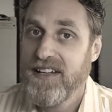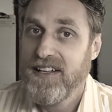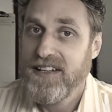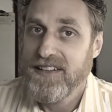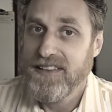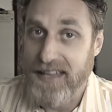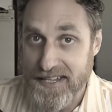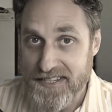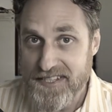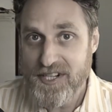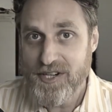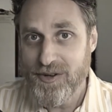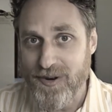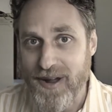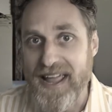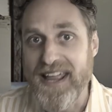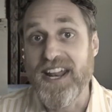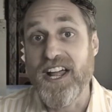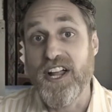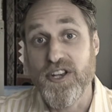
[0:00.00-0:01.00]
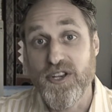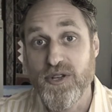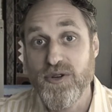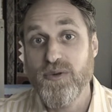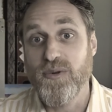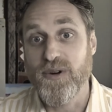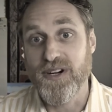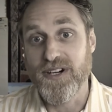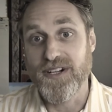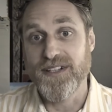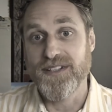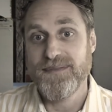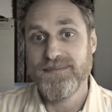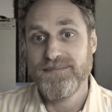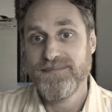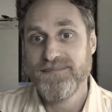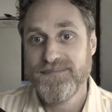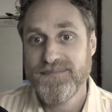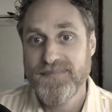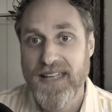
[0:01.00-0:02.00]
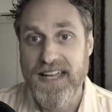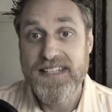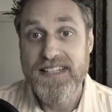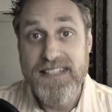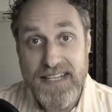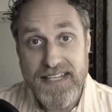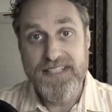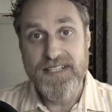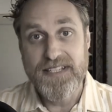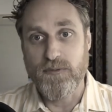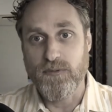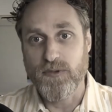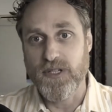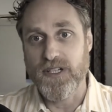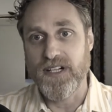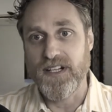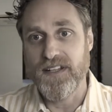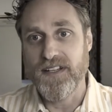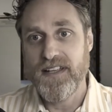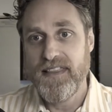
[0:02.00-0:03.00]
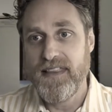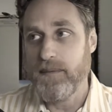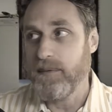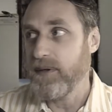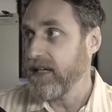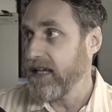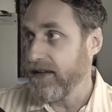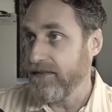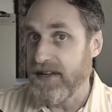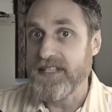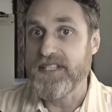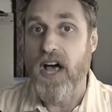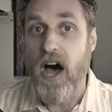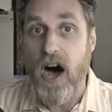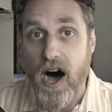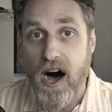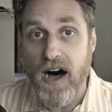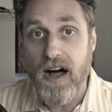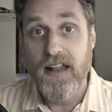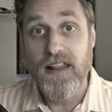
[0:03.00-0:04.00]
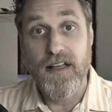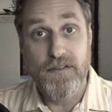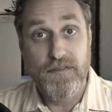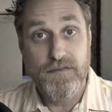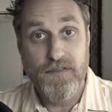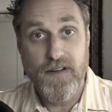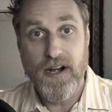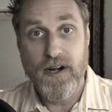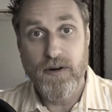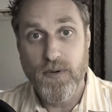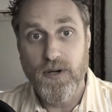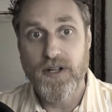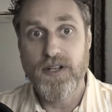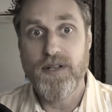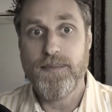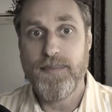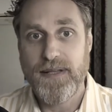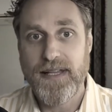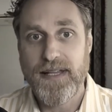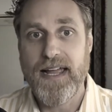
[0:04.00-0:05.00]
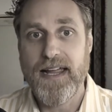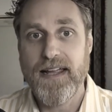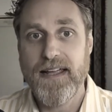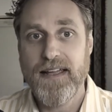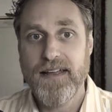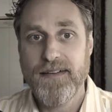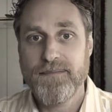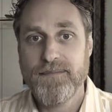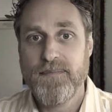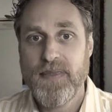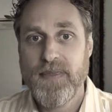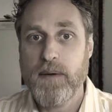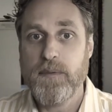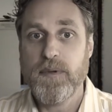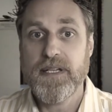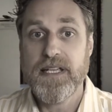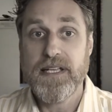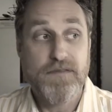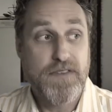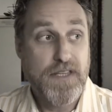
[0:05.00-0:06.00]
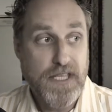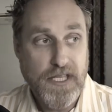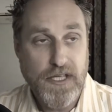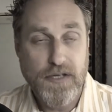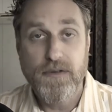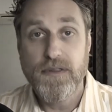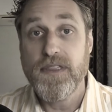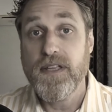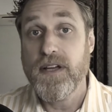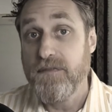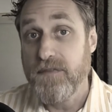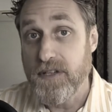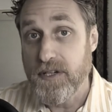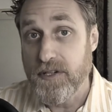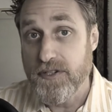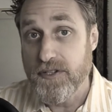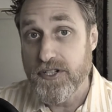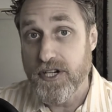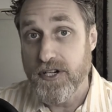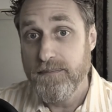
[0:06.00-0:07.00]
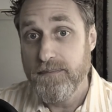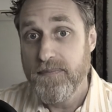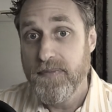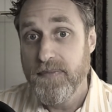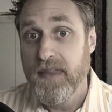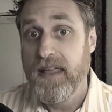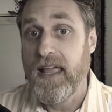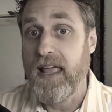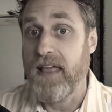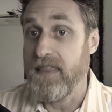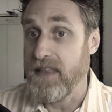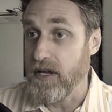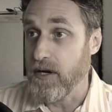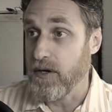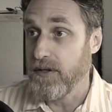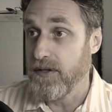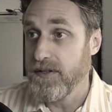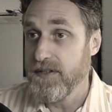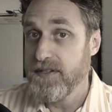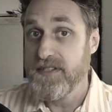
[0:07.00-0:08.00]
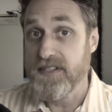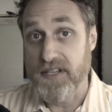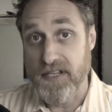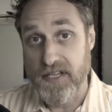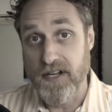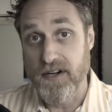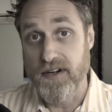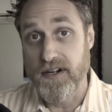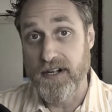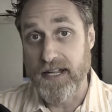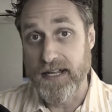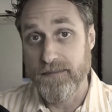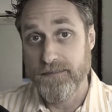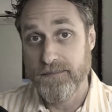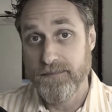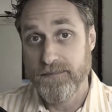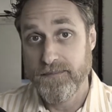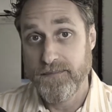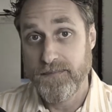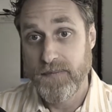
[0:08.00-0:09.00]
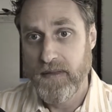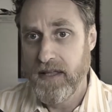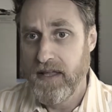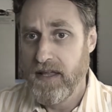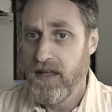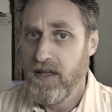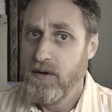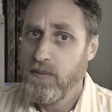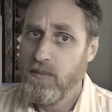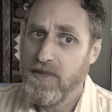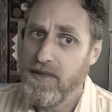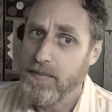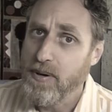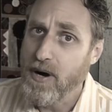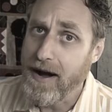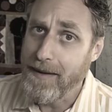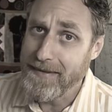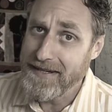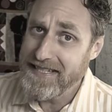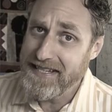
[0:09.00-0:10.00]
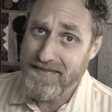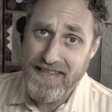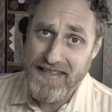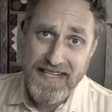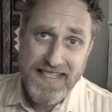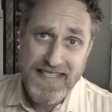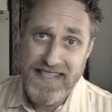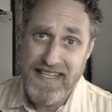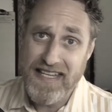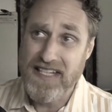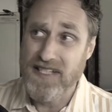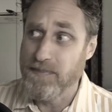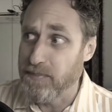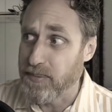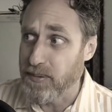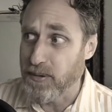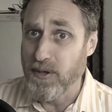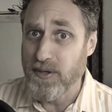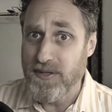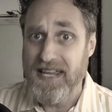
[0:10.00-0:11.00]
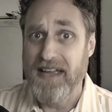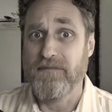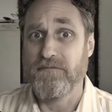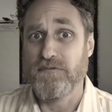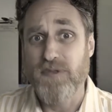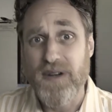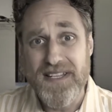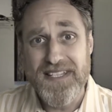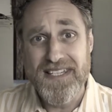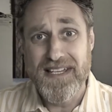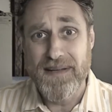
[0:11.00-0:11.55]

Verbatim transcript: let's create a new world, a decent world that will give us all a fair role to play, that will give the youth a future and the old security. With the promise of these things, brutes have risen to